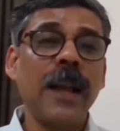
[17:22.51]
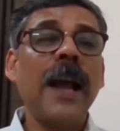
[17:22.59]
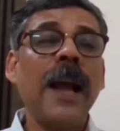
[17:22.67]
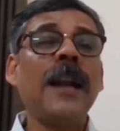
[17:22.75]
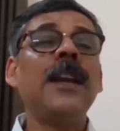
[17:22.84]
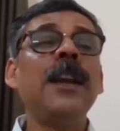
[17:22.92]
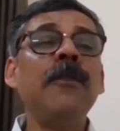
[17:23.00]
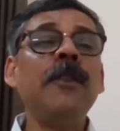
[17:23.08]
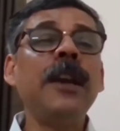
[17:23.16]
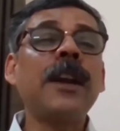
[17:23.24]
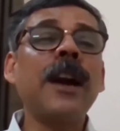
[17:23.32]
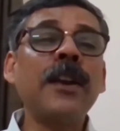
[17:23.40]
And he
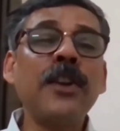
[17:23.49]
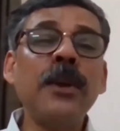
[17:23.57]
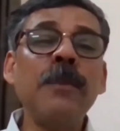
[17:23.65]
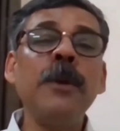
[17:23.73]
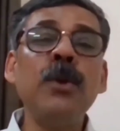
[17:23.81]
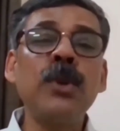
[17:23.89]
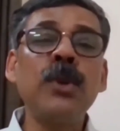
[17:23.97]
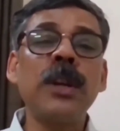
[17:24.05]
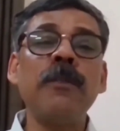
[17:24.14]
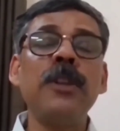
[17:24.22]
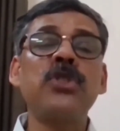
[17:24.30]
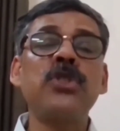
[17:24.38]
will contribute, he
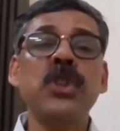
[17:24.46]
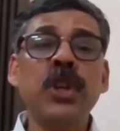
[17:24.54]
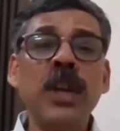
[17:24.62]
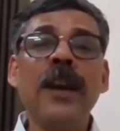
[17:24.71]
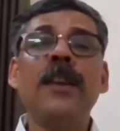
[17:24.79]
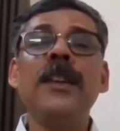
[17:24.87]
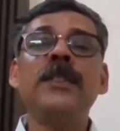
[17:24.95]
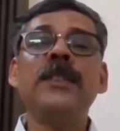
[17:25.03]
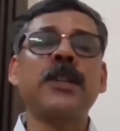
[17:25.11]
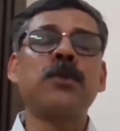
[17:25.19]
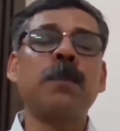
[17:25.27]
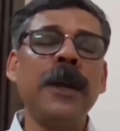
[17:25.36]
will share his
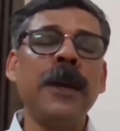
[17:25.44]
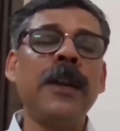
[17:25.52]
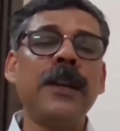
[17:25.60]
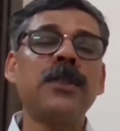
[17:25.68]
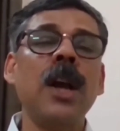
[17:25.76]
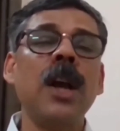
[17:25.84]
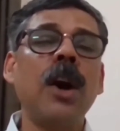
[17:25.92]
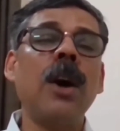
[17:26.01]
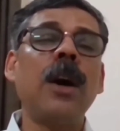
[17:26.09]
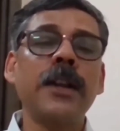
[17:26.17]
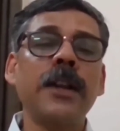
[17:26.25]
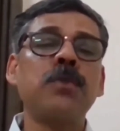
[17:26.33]
experience or
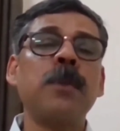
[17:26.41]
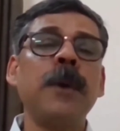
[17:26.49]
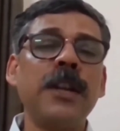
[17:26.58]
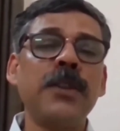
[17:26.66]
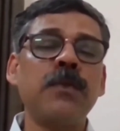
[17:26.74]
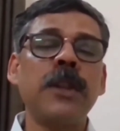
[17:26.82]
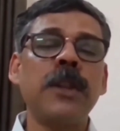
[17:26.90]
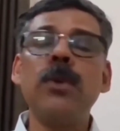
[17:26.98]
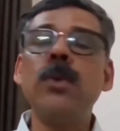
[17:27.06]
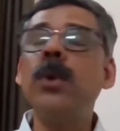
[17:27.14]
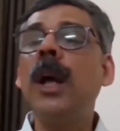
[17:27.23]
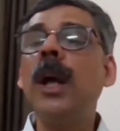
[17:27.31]
her experience with
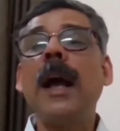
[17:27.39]
you,